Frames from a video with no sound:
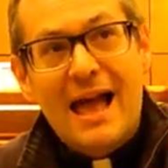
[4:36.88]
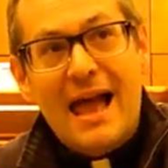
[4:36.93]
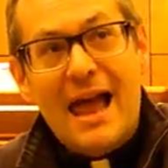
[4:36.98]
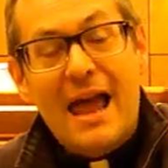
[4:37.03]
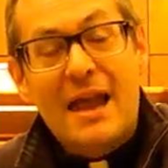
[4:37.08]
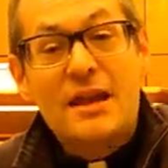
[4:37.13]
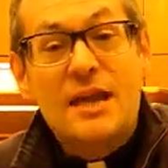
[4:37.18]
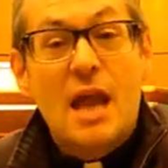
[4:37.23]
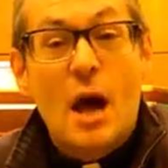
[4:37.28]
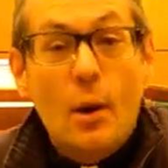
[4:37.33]

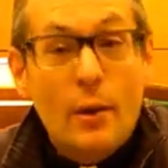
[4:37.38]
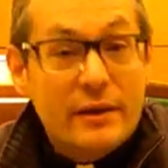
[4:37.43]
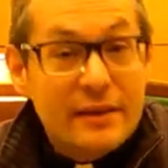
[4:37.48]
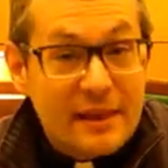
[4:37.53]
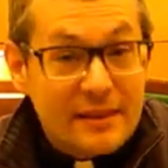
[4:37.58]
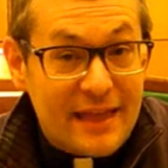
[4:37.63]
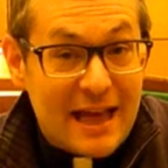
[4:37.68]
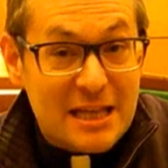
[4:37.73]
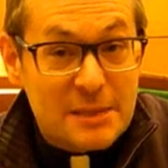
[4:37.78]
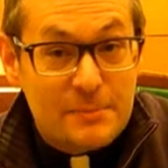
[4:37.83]
And knowing
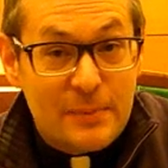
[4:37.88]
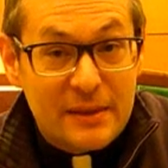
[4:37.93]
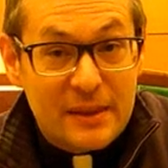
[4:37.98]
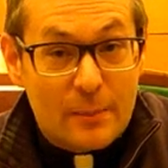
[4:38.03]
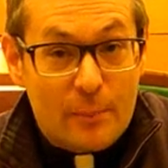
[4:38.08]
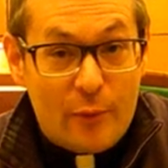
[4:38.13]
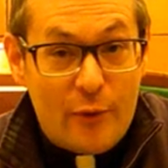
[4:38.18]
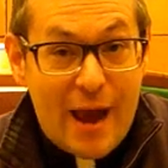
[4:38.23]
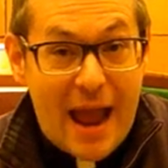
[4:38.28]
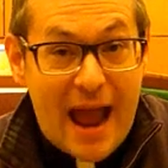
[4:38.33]
that that's been
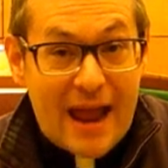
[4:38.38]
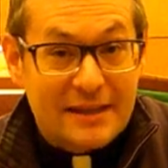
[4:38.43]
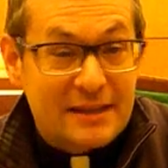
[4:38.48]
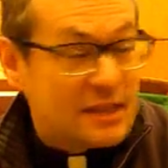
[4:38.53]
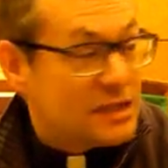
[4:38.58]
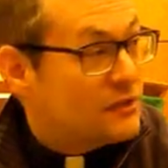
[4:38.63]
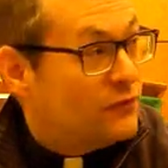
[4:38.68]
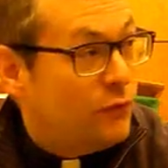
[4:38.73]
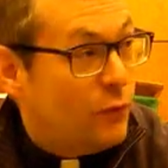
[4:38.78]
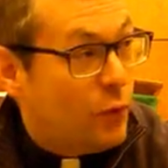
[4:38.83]
the
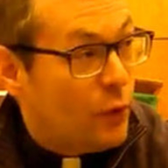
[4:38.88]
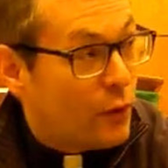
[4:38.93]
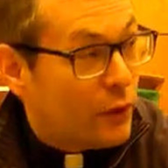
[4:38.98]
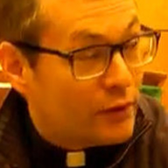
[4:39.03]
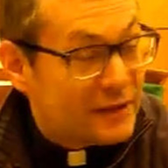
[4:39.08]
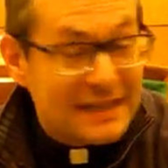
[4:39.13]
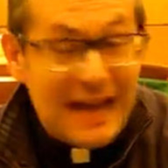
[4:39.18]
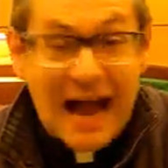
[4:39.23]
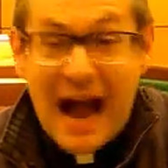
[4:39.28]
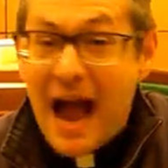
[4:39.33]
practice
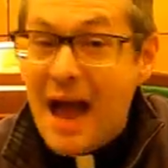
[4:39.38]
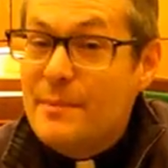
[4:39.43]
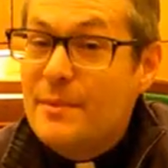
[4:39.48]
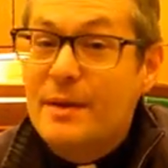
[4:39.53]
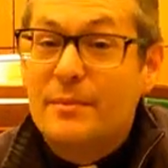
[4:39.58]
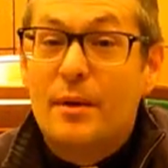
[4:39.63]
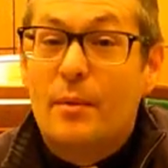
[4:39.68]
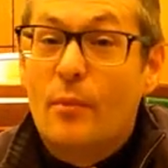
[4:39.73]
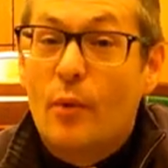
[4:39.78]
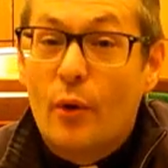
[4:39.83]
for time
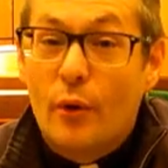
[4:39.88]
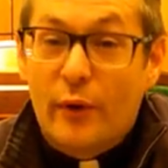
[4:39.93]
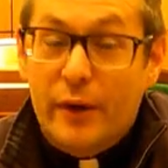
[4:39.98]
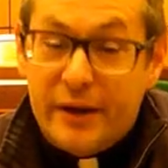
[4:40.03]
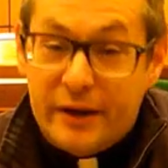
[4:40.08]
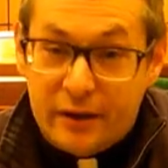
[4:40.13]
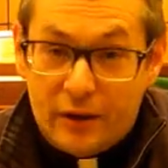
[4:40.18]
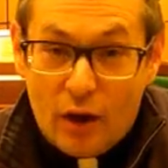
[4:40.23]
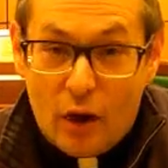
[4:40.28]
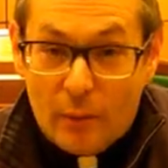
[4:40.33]

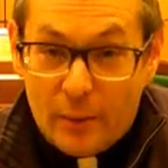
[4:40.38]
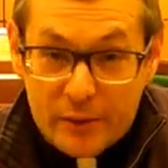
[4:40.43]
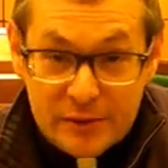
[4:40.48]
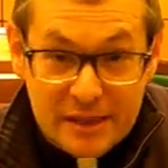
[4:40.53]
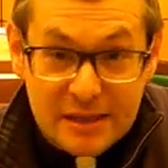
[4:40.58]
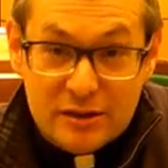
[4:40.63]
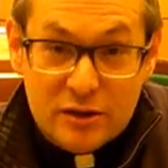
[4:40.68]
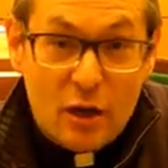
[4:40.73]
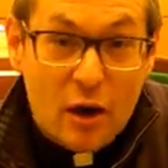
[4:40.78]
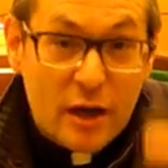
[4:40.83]
immemorial almost,
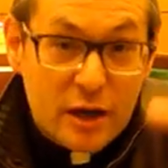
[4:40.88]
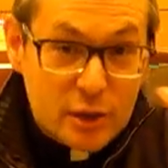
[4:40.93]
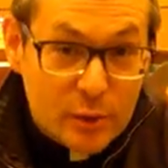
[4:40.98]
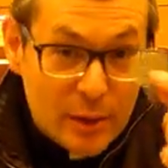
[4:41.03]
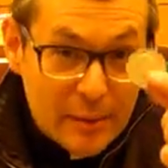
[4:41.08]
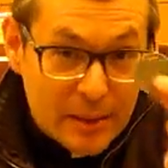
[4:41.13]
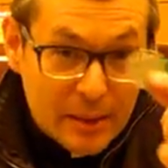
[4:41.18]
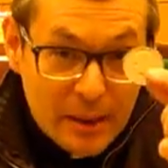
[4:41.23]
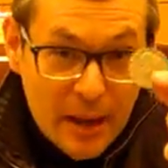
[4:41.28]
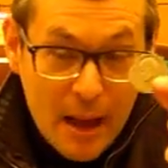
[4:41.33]
as long as
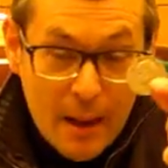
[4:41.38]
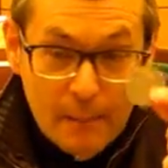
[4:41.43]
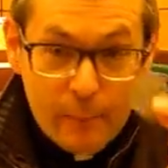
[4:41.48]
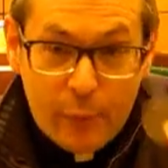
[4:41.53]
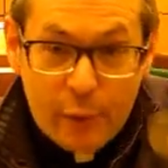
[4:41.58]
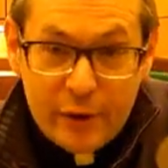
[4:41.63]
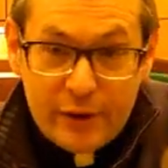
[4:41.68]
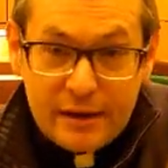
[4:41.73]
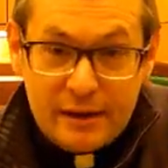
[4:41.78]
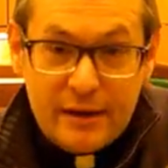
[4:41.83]
we've been
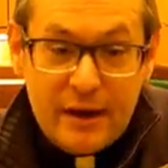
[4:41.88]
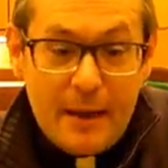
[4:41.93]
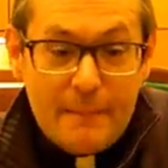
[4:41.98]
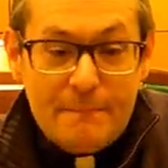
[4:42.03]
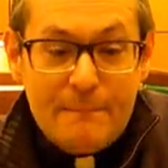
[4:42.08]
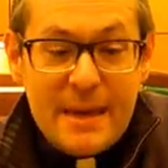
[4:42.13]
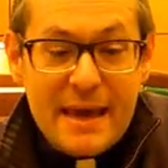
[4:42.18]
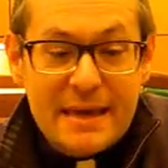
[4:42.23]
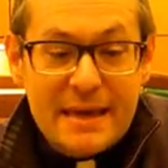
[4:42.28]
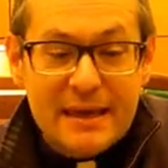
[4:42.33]

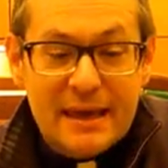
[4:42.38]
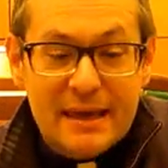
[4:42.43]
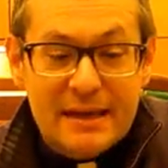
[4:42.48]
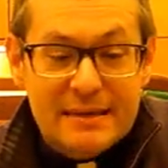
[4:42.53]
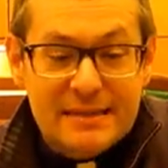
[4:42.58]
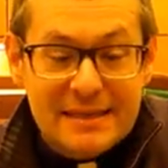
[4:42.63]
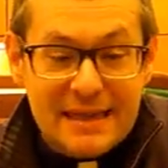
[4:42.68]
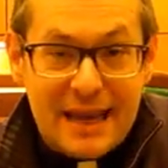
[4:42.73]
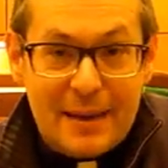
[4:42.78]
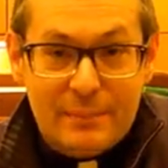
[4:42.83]
printing, making,
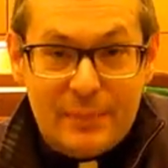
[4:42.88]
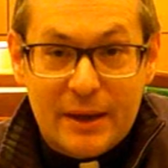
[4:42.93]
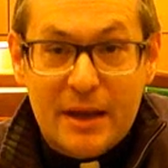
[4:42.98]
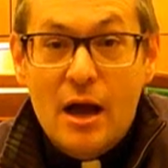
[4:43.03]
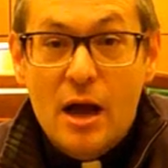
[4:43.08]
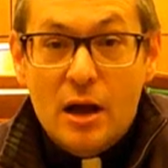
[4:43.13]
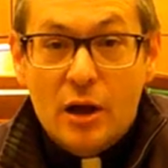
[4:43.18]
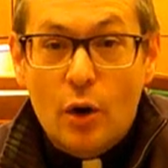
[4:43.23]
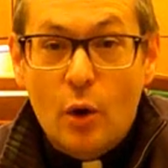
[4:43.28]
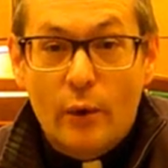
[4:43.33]

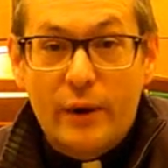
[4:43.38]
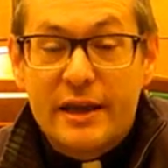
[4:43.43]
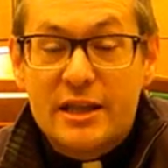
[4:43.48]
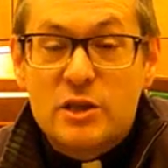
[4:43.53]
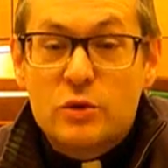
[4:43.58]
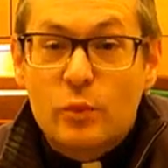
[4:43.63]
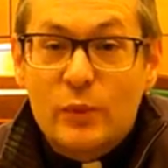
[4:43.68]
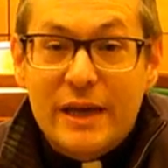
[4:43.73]
stamping coins,